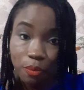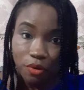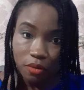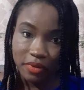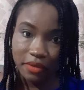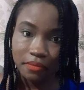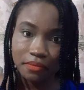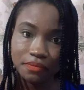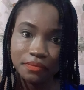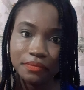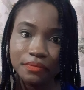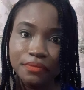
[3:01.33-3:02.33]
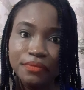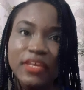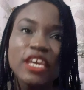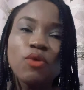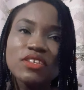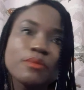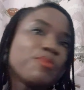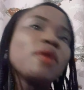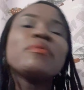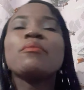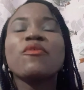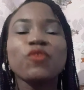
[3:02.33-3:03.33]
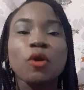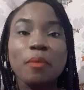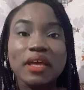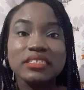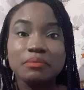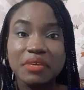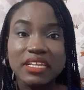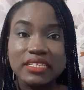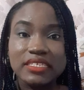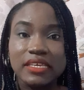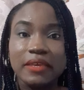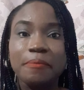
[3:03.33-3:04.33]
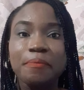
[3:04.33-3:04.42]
problem. It was a problem of compatibility.